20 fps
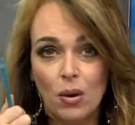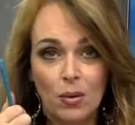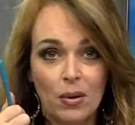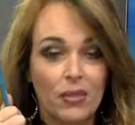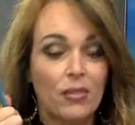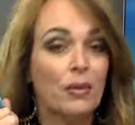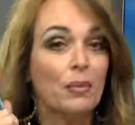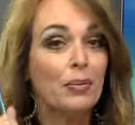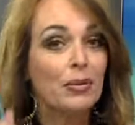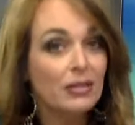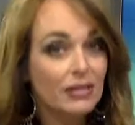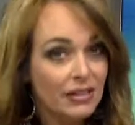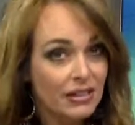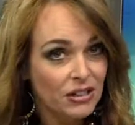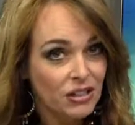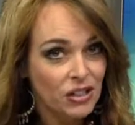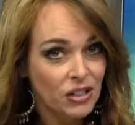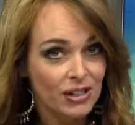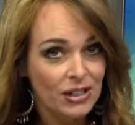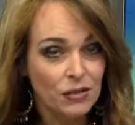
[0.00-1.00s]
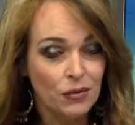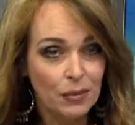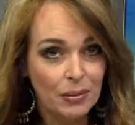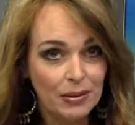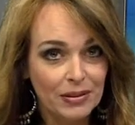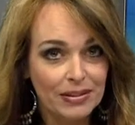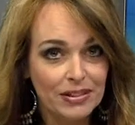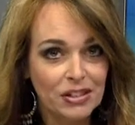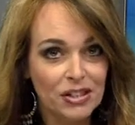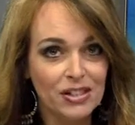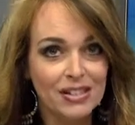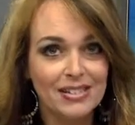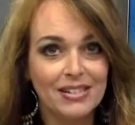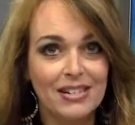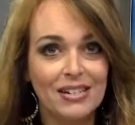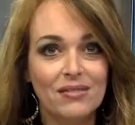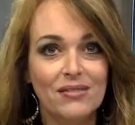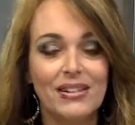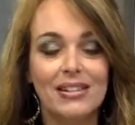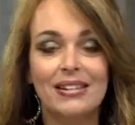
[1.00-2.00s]
with the Politichicks from Politichicks
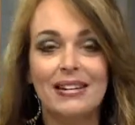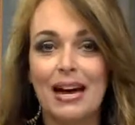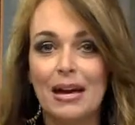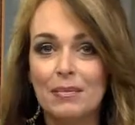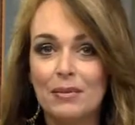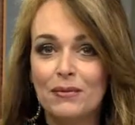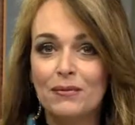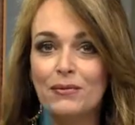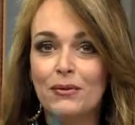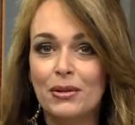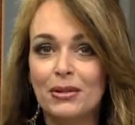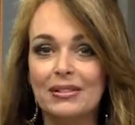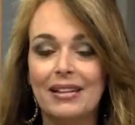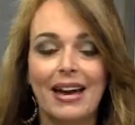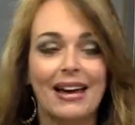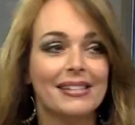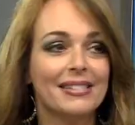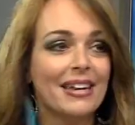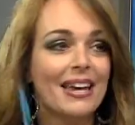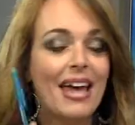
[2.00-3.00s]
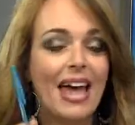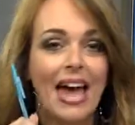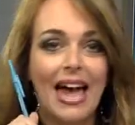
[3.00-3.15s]
TV night before last,